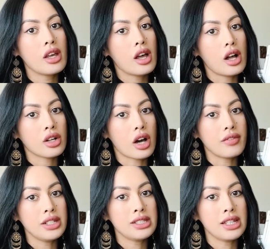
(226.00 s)
A
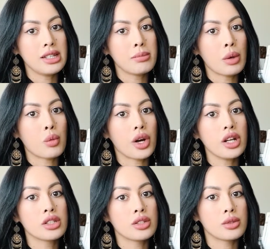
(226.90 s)
coffee stick may
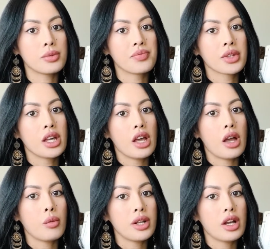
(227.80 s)
work too,
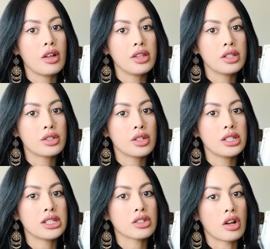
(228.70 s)
and when all the dirt
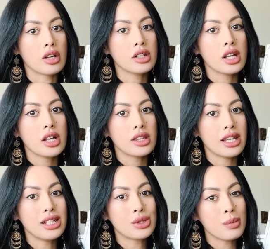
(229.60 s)
is gone,
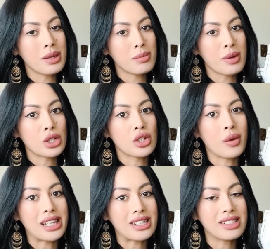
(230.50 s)
the instrument may show
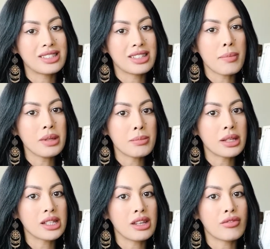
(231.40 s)
a little
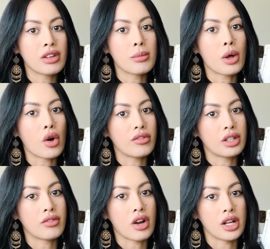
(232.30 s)
semi-milky film over
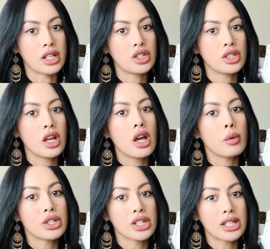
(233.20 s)
the varnish,
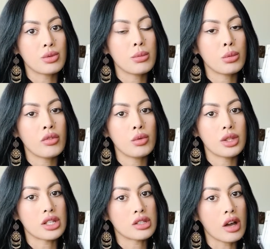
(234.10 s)
which gets removed
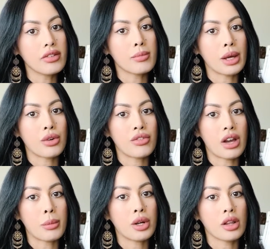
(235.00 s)
with a soft
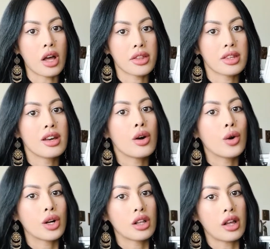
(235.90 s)
microfiber cloth
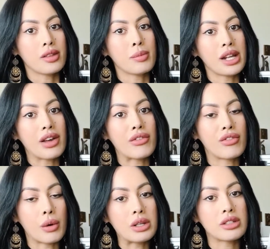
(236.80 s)
or cloth made of
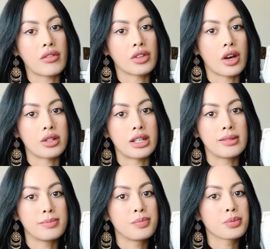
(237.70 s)
very soft
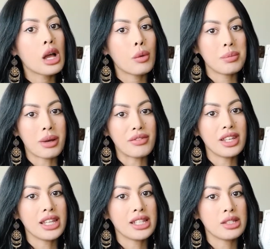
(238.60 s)
cotton. When
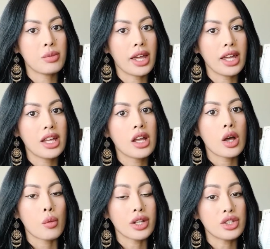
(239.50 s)
buffing it this way,
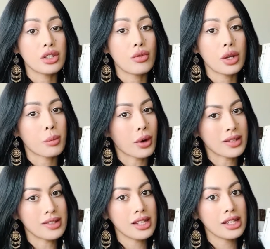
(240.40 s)
one should avoid
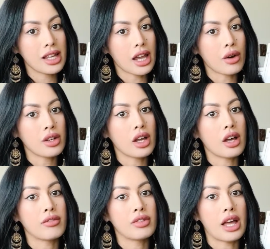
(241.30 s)
pressing in the area
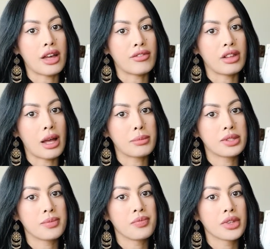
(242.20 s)
of the
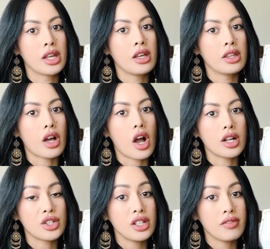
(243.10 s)
F-flaps. The
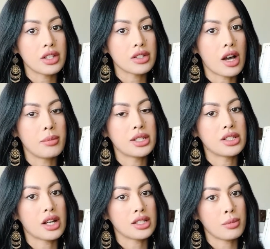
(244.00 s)
arching of the top does
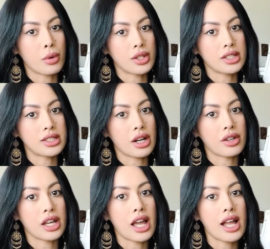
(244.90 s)
not support this
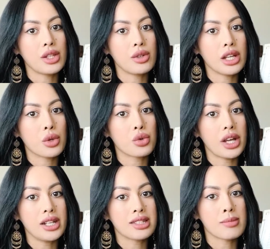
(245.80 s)
area, and you can
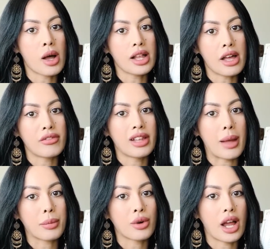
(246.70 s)
create a small
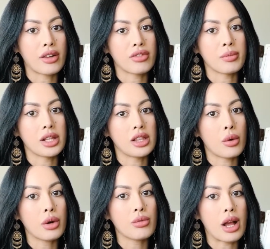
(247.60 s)
F-flap crack from the
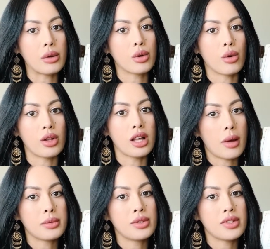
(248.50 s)
lower round hole
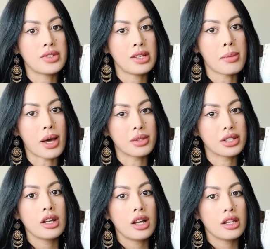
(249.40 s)
up to the
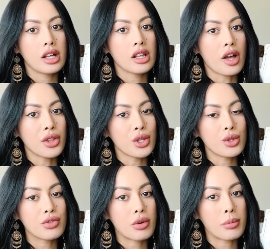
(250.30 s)
C-bout. The cloth
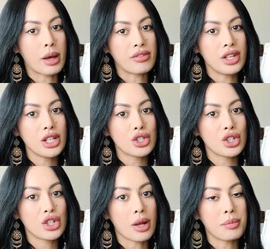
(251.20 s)
used for buffing
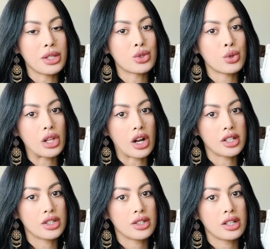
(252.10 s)
should not be too
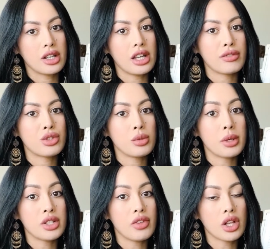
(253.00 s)
large. If too
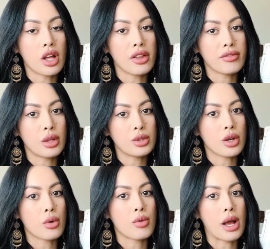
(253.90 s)
much of the cloth floats
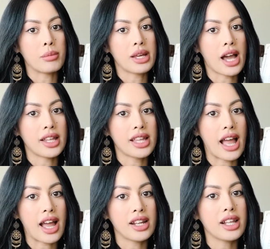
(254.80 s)
around behind the
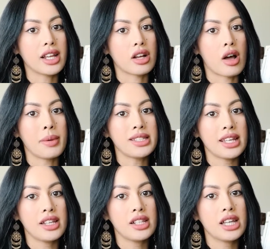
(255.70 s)
hand like a comet
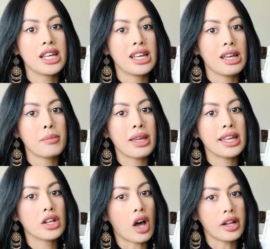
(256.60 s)
tail, it may
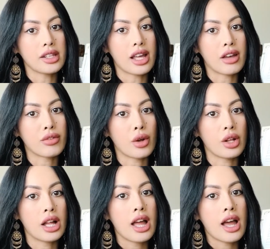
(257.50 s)
get caught in the
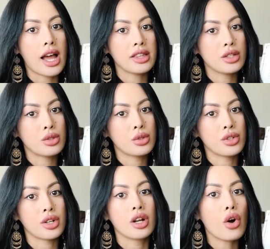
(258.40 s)
F-hole, at the
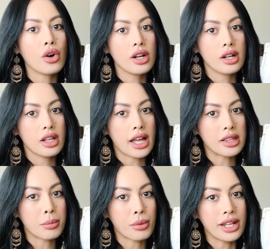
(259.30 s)
tuner, or at
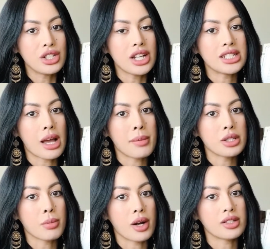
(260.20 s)
the bridge and
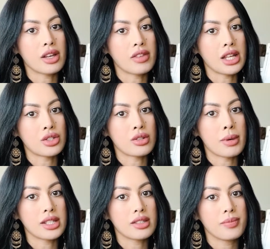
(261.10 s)
damage parts of the
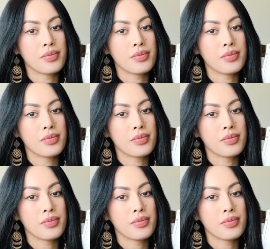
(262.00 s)
instrument.